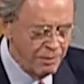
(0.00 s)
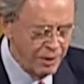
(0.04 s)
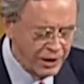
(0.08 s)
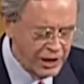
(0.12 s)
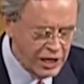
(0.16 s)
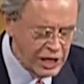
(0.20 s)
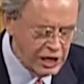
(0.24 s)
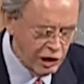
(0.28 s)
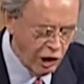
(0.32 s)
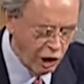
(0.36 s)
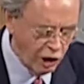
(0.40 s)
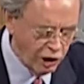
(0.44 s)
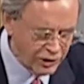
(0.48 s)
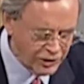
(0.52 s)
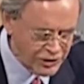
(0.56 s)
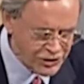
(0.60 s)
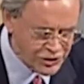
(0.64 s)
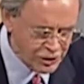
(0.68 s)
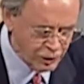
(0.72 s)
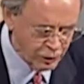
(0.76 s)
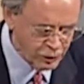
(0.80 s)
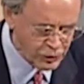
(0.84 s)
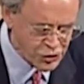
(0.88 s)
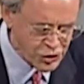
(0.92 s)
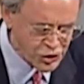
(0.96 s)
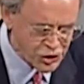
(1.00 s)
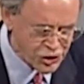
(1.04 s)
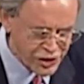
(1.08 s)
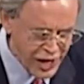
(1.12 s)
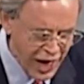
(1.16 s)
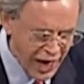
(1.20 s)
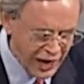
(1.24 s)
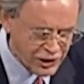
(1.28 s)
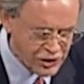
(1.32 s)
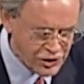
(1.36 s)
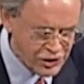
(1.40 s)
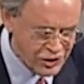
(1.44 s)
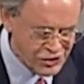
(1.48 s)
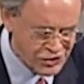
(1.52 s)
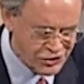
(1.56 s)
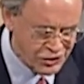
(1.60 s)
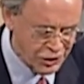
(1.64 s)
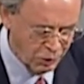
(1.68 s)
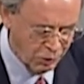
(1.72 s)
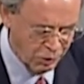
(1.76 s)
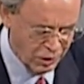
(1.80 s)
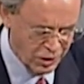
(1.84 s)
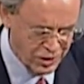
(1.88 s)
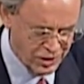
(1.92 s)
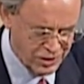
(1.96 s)
but he also snatches the
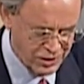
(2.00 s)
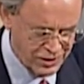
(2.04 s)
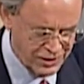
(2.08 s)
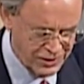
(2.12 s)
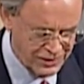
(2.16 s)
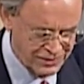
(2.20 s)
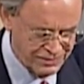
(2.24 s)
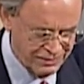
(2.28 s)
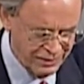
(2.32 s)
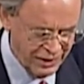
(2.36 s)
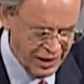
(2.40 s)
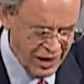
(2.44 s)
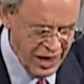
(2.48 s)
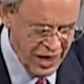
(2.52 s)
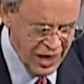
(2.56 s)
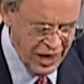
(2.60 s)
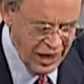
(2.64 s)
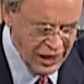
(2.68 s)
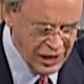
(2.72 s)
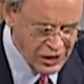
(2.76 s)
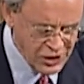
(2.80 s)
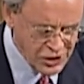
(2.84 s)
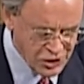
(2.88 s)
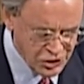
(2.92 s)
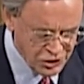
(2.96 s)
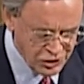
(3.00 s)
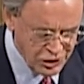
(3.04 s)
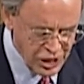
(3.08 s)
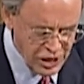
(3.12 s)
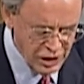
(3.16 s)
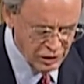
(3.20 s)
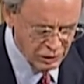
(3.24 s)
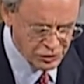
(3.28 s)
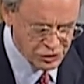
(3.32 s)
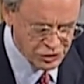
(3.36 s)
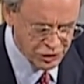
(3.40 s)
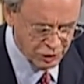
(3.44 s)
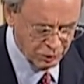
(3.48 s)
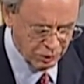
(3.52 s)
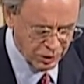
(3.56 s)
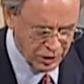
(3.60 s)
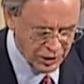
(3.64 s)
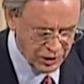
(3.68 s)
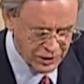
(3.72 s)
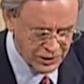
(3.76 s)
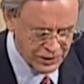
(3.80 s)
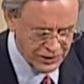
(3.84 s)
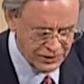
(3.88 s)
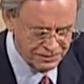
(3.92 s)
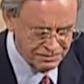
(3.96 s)
word. He steals the
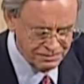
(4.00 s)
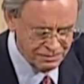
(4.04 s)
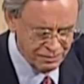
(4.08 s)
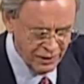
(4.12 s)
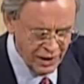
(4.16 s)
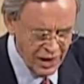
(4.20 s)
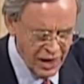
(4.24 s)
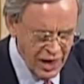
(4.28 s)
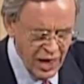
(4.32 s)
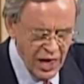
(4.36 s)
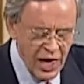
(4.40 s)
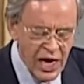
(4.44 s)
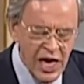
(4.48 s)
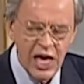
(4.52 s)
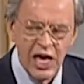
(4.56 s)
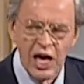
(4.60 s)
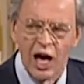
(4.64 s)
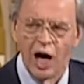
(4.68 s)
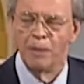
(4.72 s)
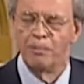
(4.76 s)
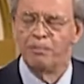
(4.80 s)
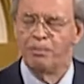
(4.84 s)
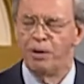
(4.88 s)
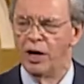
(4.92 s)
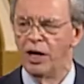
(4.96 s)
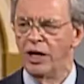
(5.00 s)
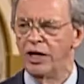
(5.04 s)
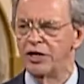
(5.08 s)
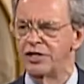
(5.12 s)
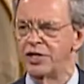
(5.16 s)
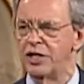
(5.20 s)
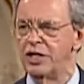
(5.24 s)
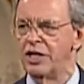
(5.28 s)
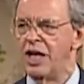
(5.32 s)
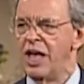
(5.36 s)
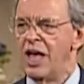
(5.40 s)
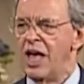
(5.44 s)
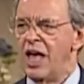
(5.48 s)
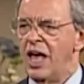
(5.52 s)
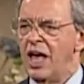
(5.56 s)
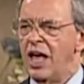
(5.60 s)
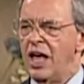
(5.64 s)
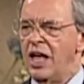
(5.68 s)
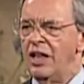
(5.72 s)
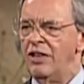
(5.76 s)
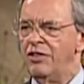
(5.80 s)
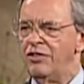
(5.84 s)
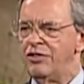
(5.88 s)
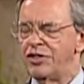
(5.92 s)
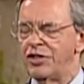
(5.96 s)
word. He listen,
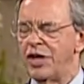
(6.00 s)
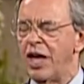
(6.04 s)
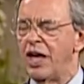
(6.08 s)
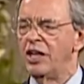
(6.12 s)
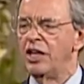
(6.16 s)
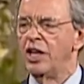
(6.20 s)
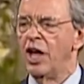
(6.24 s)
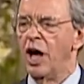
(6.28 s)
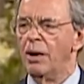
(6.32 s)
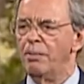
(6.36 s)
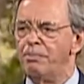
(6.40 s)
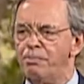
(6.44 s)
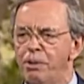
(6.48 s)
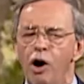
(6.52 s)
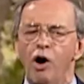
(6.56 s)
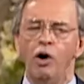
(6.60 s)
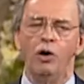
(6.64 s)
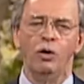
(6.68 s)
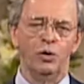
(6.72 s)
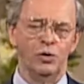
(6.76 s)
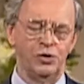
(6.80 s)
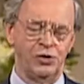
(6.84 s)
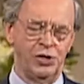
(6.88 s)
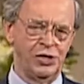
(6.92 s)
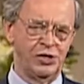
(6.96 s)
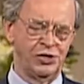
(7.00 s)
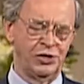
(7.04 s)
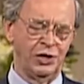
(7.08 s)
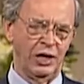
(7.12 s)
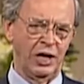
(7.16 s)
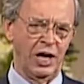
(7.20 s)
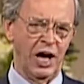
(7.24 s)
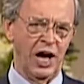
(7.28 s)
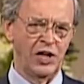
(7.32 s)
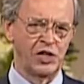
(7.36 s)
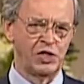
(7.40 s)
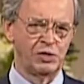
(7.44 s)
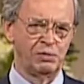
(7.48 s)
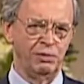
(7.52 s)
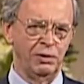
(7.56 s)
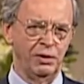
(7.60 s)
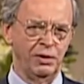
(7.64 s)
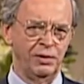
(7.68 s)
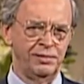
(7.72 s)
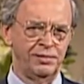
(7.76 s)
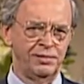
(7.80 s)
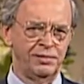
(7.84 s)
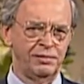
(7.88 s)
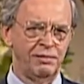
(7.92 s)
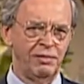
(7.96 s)
Satan opposes the gospel.
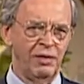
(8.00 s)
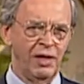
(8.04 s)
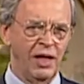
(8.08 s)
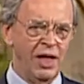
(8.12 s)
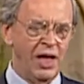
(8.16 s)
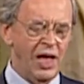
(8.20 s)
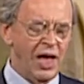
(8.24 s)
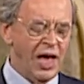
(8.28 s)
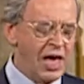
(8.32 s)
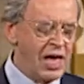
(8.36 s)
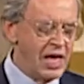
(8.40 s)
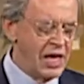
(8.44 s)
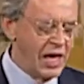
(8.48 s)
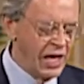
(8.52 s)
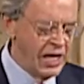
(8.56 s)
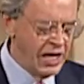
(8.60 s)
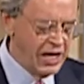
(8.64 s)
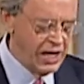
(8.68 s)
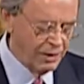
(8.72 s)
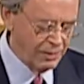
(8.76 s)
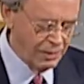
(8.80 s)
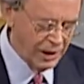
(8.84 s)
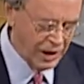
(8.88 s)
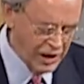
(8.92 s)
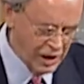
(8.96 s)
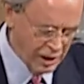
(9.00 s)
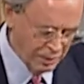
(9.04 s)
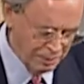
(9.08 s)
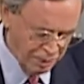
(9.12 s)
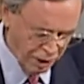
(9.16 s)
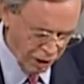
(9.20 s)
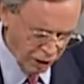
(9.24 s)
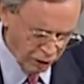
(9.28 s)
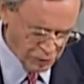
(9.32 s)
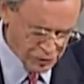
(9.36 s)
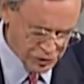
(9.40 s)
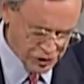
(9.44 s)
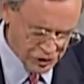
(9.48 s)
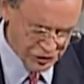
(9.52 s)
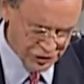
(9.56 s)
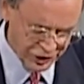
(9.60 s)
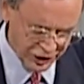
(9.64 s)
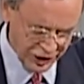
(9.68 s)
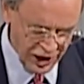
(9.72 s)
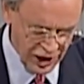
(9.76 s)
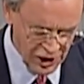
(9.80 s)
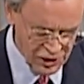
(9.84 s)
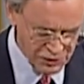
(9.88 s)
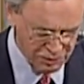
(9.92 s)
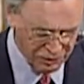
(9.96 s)
He, he, he opposes the
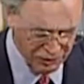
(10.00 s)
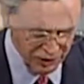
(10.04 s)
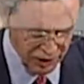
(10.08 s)
gospel.